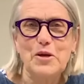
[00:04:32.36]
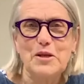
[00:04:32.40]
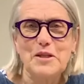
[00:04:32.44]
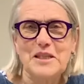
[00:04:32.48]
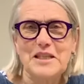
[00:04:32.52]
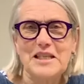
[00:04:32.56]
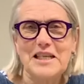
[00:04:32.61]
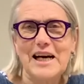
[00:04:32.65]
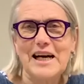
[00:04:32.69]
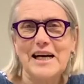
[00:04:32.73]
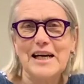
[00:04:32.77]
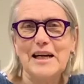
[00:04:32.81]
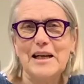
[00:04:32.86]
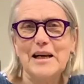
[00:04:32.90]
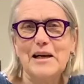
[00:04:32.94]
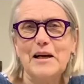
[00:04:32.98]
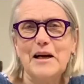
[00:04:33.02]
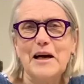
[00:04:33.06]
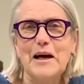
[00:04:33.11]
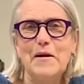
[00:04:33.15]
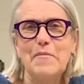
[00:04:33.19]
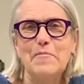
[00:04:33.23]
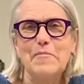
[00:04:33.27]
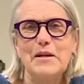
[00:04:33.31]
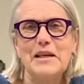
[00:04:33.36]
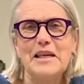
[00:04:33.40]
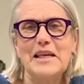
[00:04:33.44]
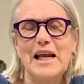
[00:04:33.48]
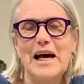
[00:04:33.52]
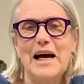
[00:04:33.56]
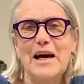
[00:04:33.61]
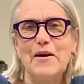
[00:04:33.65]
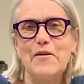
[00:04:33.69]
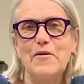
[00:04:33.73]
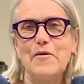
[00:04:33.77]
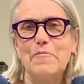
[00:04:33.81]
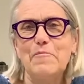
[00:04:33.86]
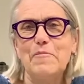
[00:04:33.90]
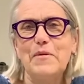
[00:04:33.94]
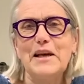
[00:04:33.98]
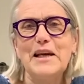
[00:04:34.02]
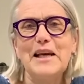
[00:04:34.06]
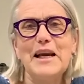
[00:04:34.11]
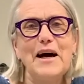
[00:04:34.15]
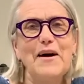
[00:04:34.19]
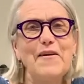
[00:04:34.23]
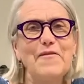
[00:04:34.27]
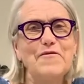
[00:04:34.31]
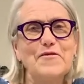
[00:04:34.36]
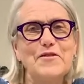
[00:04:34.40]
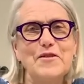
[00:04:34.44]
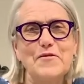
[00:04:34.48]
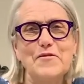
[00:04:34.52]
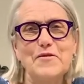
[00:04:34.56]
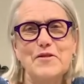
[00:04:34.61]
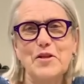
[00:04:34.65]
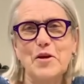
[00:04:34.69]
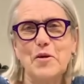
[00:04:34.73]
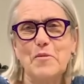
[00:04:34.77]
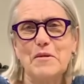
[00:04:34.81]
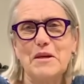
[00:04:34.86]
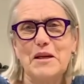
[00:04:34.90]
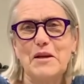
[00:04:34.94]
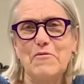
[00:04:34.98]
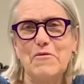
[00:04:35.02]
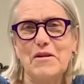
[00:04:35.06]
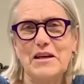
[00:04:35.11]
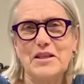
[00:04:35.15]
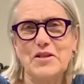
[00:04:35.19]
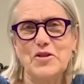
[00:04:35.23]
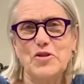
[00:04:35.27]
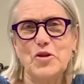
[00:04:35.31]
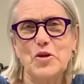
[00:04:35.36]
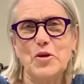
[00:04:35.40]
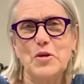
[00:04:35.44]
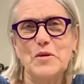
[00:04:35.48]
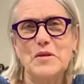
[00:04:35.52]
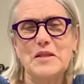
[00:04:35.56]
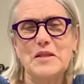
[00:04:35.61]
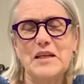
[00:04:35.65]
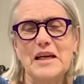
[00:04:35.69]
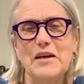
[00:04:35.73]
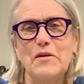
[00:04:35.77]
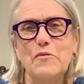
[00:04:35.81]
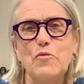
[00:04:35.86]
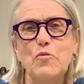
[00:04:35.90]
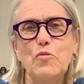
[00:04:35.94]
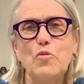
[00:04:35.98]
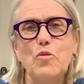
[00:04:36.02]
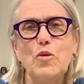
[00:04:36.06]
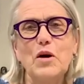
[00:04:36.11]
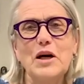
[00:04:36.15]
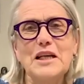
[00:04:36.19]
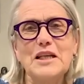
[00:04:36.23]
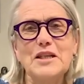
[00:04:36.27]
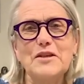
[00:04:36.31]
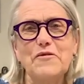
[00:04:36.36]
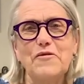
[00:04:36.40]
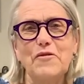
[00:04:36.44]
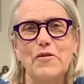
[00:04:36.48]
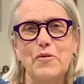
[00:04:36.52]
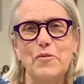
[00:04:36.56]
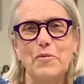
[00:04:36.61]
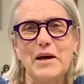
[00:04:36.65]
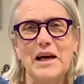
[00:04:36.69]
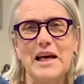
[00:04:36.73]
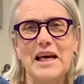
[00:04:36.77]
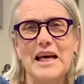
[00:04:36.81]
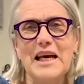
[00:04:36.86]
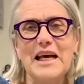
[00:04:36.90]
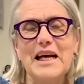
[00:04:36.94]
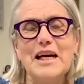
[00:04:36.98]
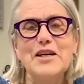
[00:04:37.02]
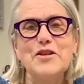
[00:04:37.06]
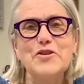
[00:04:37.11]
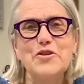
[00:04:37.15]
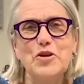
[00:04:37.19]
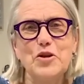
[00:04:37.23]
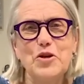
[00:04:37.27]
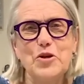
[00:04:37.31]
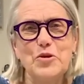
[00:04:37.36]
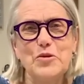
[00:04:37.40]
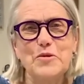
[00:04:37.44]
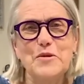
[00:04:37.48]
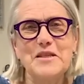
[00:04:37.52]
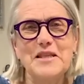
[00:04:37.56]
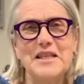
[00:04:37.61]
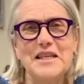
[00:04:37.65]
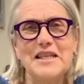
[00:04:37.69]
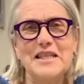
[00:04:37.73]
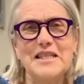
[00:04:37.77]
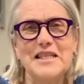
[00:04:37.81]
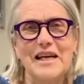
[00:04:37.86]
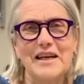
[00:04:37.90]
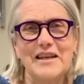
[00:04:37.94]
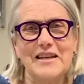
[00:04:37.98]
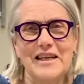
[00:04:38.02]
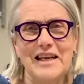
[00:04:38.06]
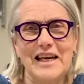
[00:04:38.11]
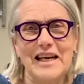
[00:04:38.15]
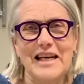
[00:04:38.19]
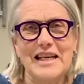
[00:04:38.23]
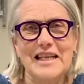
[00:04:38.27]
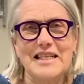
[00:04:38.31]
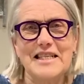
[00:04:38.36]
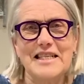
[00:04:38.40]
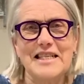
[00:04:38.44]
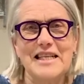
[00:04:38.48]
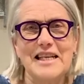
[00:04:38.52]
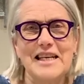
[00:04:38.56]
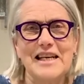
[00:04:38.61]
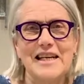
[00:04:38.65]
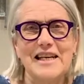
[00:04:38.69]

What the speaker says: style, but now beloved of so many restaurants, and a wonderful way to use the duck legs.